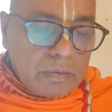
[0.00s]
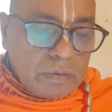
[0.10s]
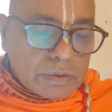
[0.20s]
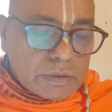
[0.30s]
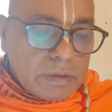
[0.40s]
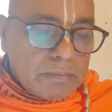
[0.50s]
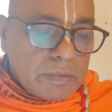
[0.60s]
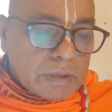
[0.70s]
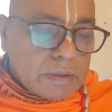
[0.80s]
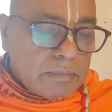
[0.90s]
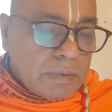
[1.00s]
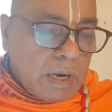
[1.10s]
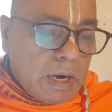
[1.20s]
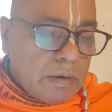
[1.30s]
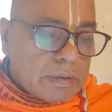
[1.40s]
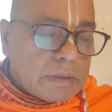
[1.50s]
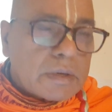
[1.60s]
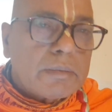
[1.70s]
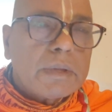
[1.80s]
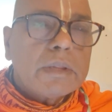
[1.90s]
Krishnam Katham Kalo
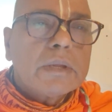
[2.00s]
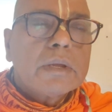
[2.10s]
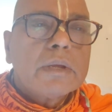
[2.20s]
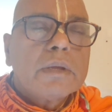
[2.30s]
Atikramet?